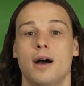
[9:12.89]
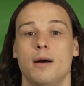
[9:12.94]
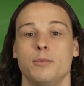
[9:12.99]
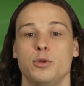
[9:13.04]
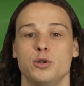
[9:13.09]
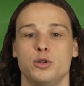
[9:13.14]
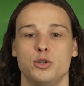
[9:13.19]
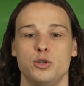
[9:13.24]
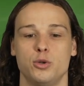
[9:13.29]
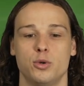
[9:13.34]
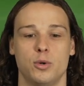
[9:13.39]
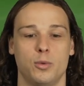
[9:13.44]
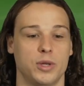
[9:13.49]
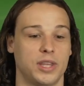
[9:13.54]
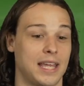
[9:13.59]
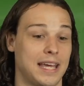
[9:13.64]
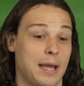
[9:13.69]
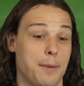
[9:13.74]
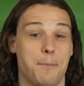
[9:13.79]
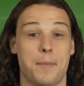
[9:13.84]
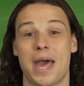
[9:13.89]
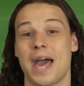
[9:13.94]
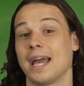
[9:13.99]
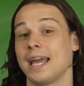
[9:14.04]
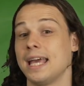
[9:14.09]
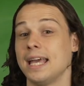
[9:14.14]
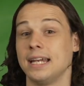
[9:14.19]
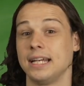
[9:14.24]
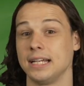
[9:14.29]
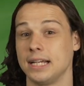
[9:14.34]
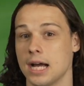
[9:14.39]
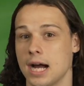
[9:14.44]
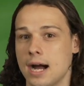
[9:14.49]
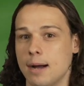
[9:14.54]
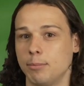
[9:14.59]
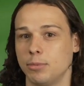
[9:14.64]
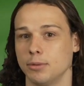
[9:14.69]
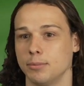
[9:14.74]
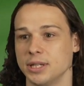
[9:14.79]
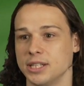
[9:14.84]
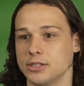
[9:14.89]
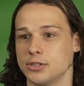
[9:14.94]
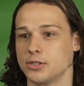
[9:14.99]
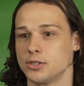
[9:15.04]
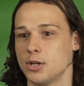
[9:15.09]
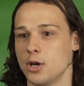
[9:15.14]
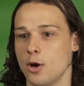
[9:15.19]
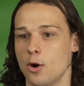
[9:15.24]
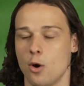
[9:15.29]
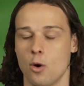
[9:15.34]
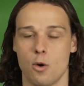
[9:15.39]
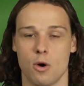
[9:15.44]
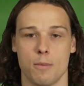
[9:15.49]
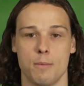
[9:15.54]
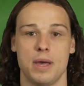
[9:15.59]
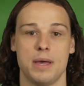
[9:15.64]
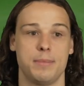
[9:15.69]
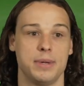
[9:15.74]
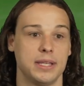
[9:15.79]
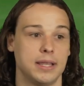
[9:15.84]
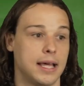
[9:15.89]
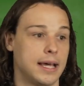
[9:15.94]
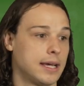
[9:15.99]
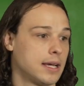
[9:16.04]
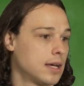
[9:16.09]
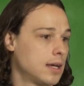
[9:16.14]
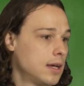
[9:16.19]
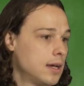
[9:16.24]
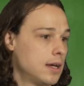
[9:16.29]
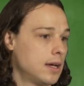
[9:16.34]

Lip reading: you can do it with like backhanded compliments, or maybe like